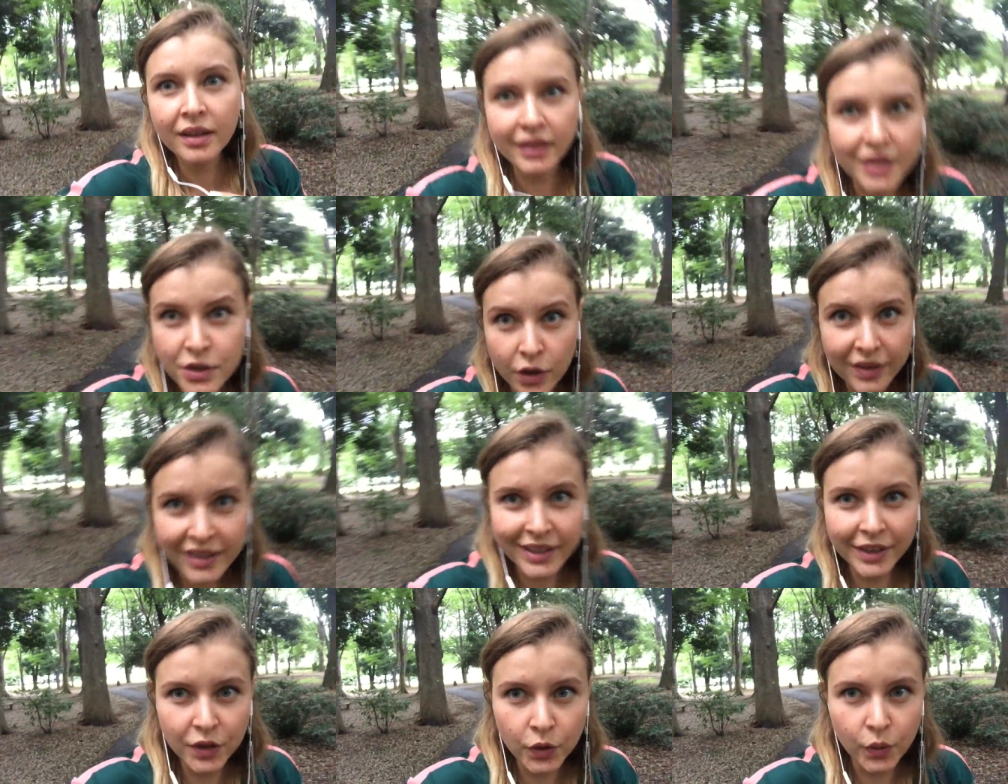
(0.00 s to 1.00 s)
That's all that
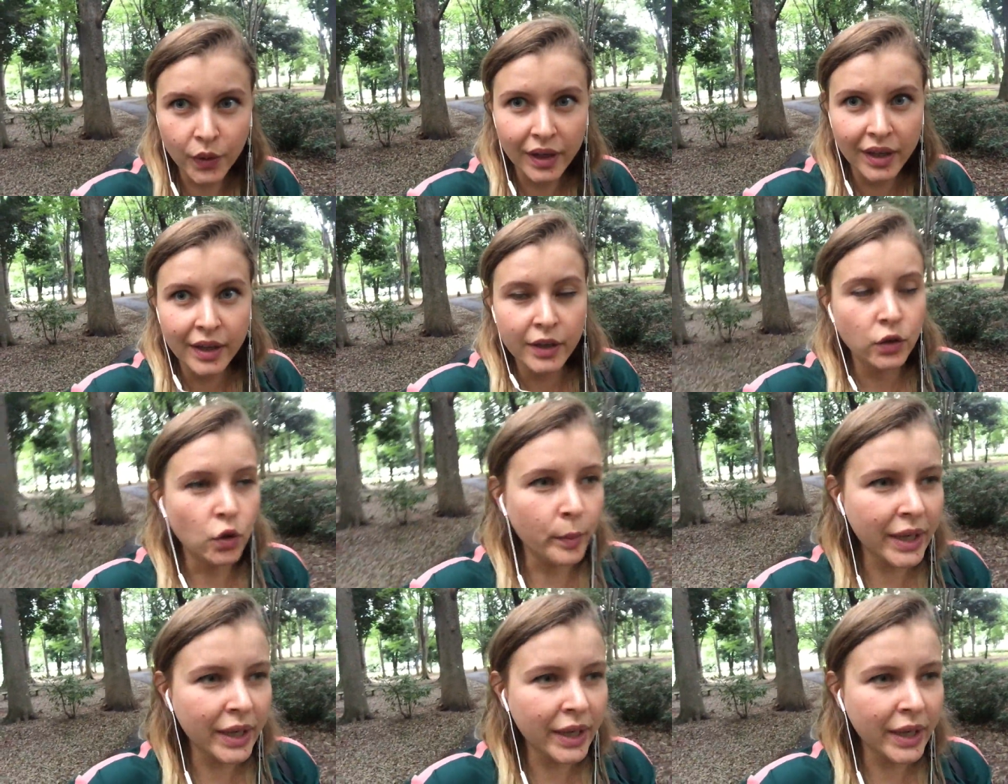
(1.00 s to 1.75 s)
I knew. No